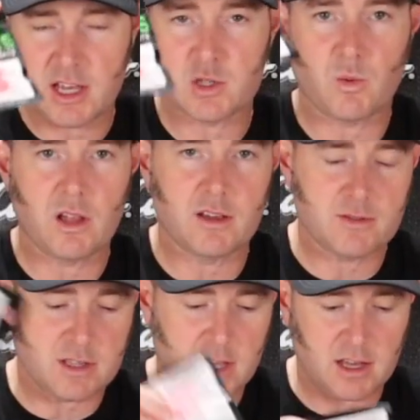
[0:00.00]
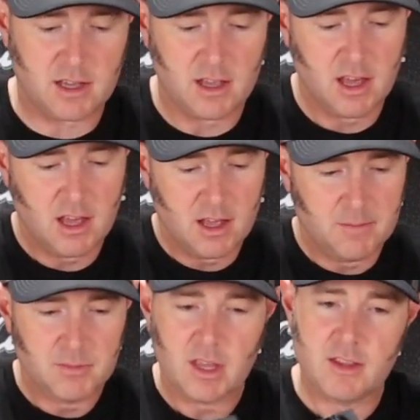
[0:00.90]
as well as
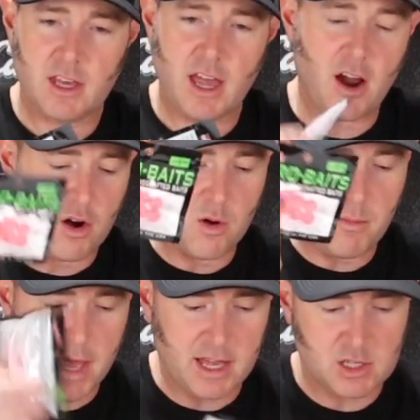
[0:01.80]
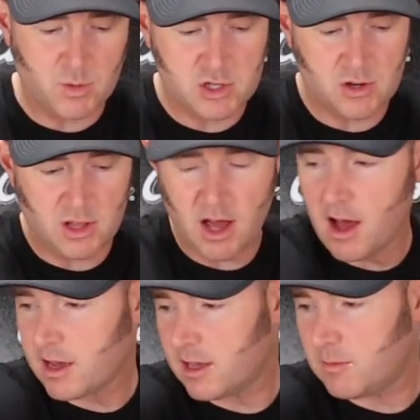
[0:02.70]
the arrow baits, which are the
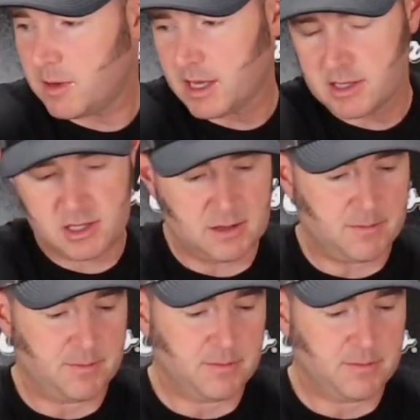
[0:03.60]
Hawken beads.